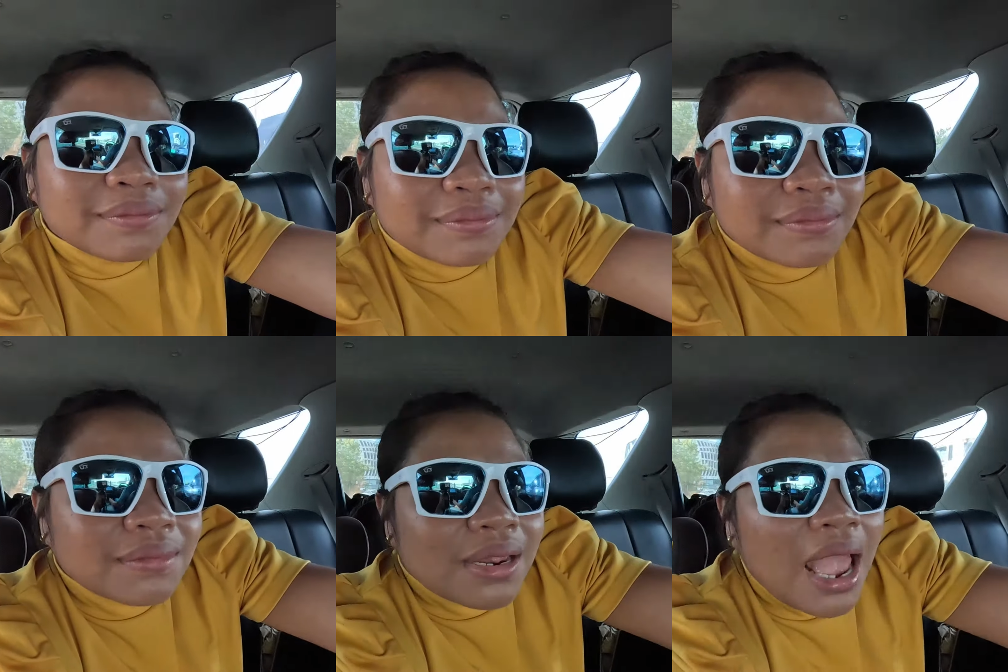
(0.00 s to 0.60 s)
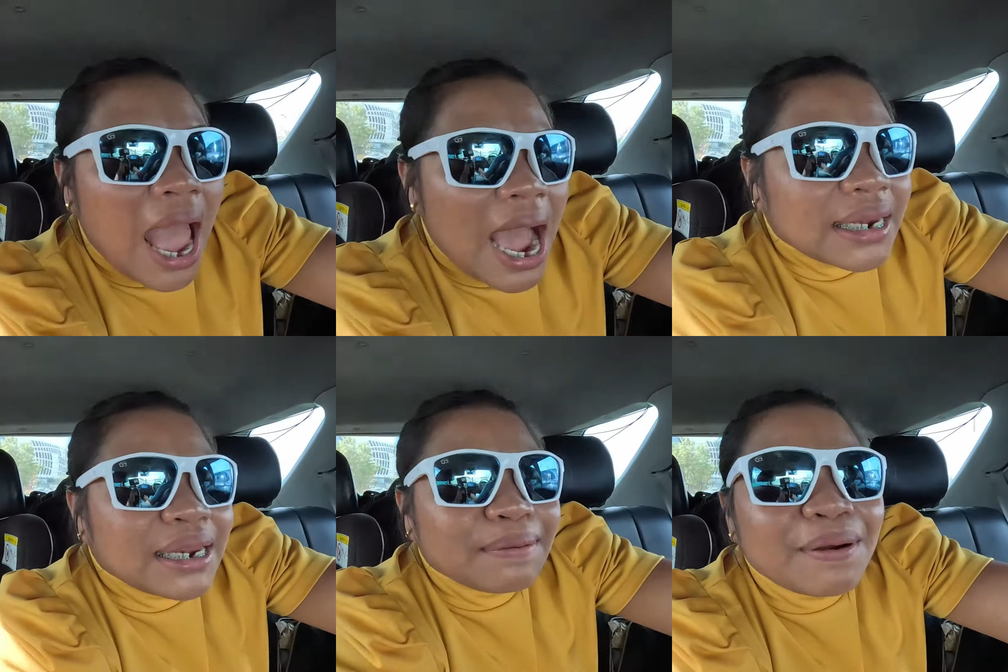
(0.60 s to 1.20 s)
Mm.
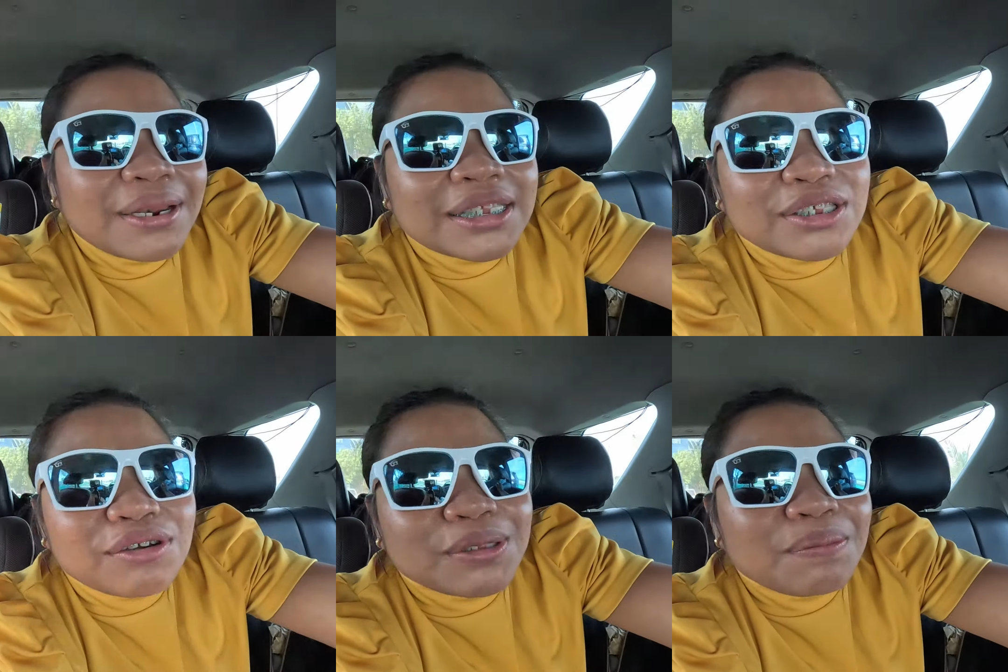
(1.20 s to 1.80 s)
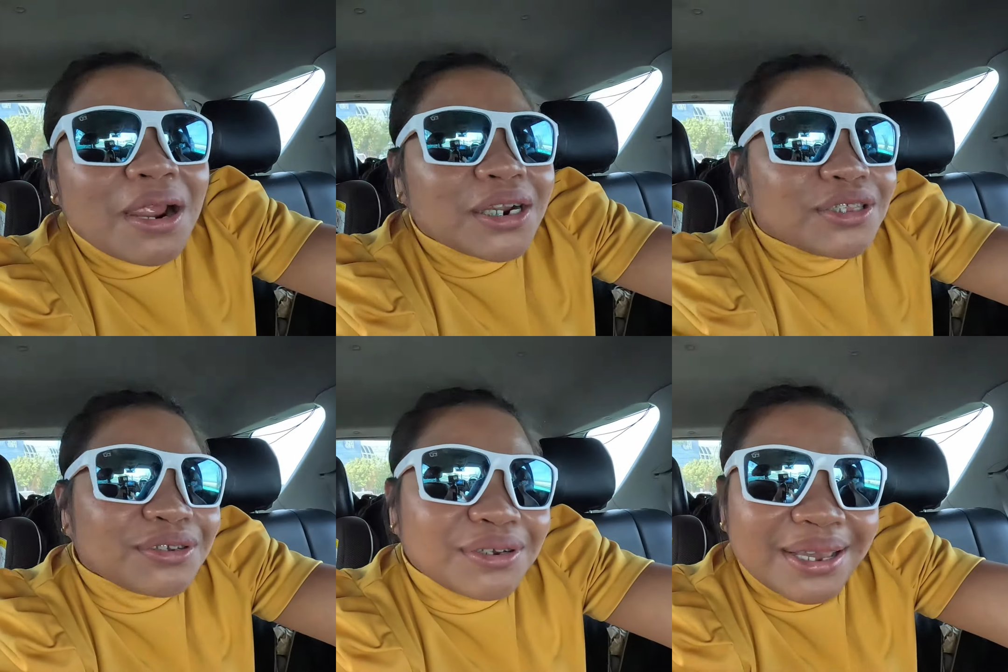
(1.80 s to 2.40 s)
And the mall is so
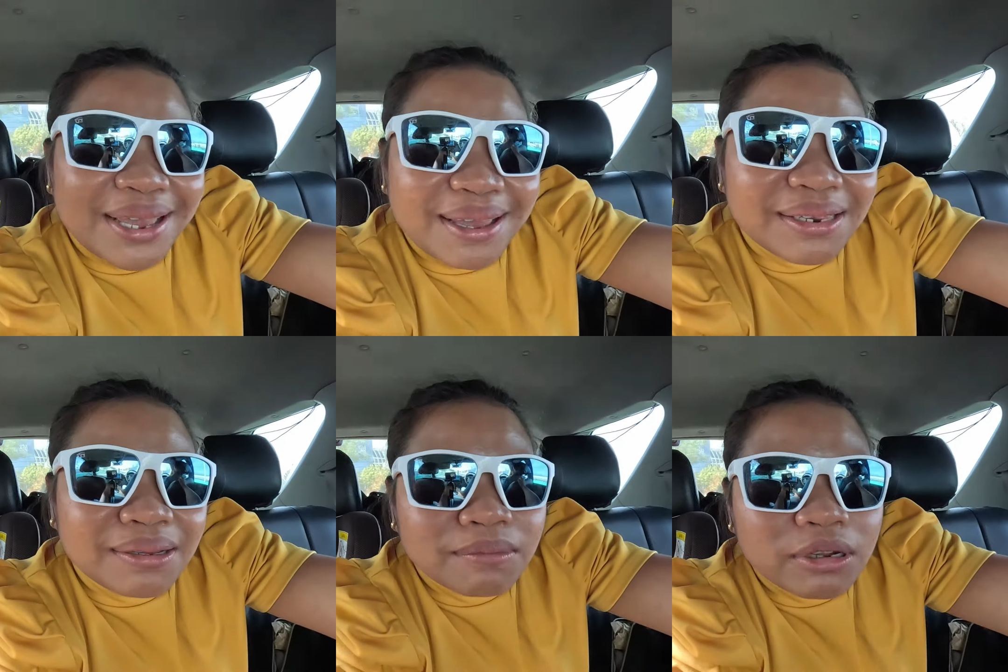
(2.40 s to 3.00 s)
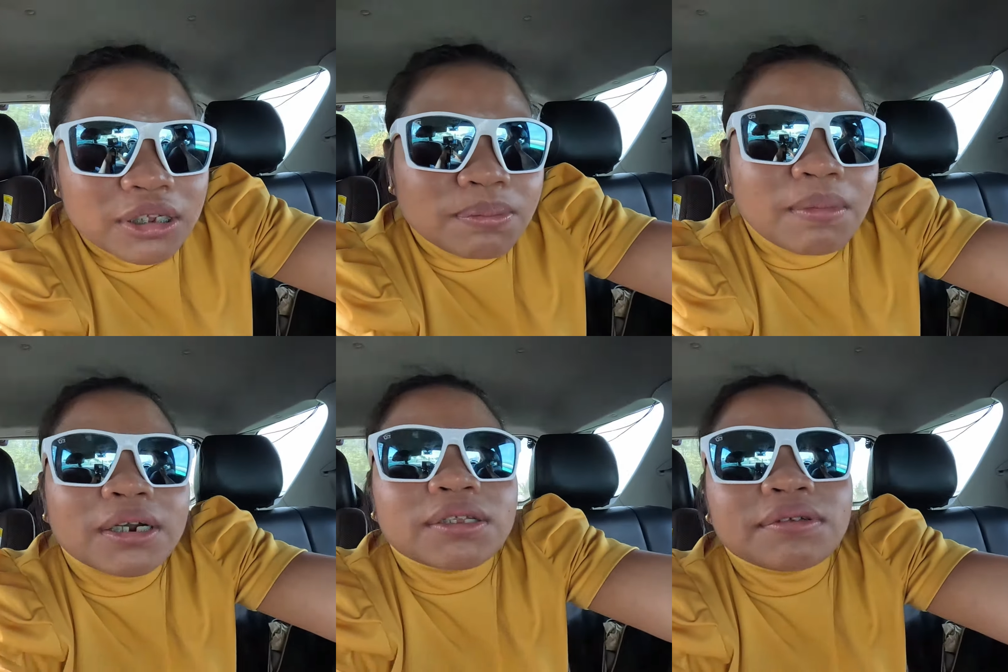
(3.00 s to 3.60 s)
smart too. The mall is
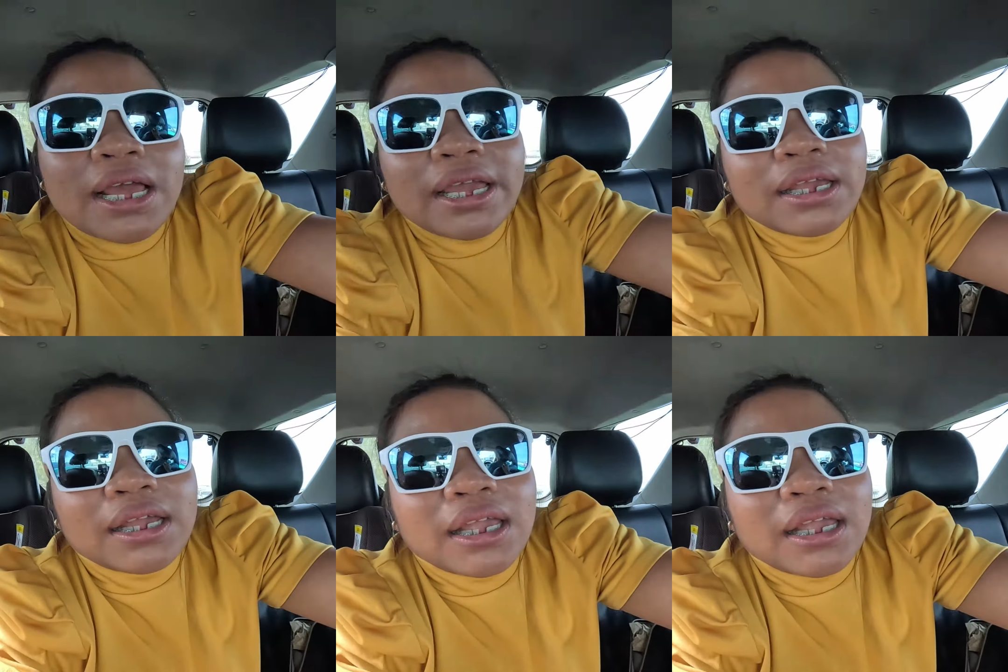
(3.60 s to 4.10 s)
smart today.